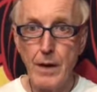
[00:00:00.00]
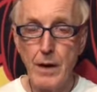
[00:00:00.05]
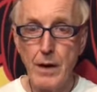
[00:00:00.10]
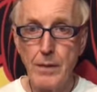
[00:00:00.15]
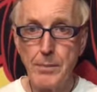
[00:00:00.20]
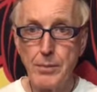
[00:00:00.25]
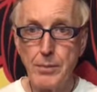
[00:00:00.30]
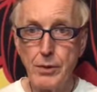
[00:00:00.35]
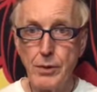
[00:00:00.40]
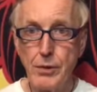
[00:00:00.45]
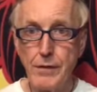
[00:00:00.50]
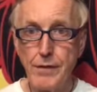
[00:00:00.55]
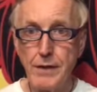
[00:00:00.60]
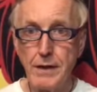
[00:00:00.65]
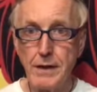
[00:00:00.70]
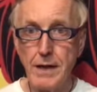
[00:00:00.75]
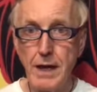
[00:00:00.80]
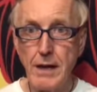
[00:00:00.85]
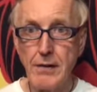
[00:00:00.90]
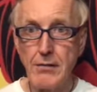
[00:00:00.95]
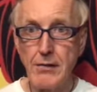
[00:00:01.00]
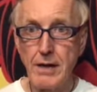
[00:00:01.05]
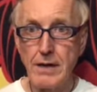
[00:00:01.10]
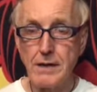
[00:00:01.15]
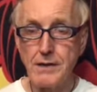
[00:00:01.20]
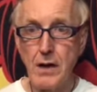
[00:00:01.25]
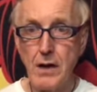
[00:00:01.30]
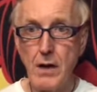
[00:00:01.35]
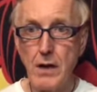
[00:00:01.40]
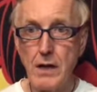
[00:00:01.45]
Beautifully decorated, it's
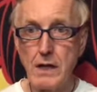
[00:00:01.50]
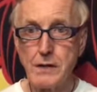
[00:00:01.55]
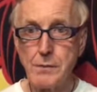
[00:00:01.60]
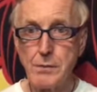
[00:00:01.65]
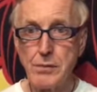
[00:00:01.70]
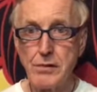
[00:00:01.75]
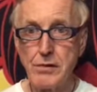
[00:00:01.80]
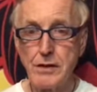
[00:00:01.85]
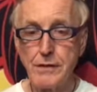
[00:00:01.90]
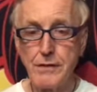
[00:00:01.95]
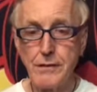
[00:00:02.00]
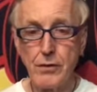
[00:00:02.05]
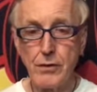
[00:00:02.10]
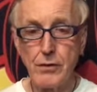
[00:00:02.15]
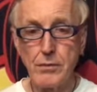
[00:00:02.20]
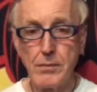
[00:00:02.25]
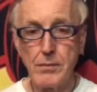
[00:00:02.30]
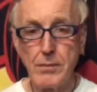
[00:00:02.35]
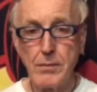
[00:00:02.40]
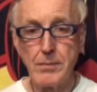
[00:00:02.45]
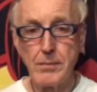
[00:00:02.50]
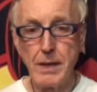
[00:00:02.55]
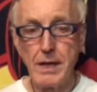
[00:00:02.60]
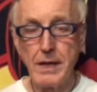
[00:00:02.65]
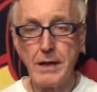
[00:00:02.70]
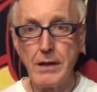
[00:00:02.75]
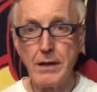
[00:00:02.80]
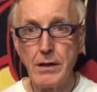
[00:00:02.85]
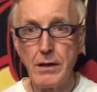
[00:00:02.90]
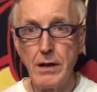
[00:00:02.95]
a high spirits flute made
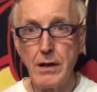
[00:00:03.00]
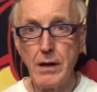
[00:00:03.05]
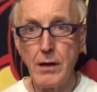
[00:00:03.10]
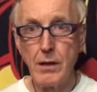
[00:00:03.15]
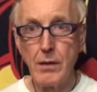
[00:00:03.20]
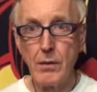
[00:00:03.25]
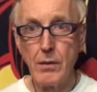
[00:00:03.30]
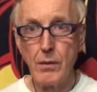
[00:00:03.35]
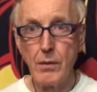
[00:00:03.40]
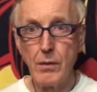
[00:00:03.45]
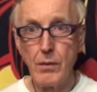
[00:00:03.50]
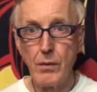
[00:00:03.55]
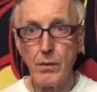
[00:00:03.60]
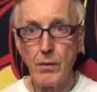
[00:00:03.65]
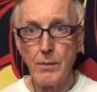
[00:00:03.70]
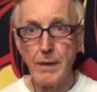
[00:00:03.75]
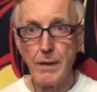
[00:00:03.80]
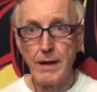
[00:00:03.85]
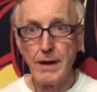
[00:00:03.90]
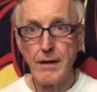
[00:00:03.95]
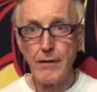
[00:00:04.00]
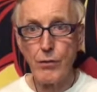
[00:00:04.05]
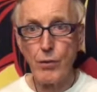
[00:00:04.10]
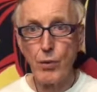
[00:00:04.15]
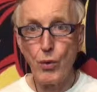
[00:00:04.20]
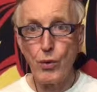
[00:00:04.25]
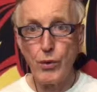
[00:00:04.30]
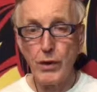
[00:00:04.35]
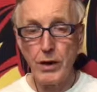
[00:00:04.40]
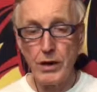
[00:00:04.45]
out of
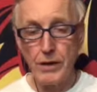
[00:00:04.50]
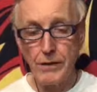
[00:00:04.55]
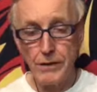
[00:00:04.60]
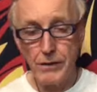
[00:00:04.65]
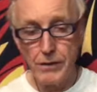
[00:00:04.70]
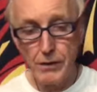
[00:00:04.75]
walnut.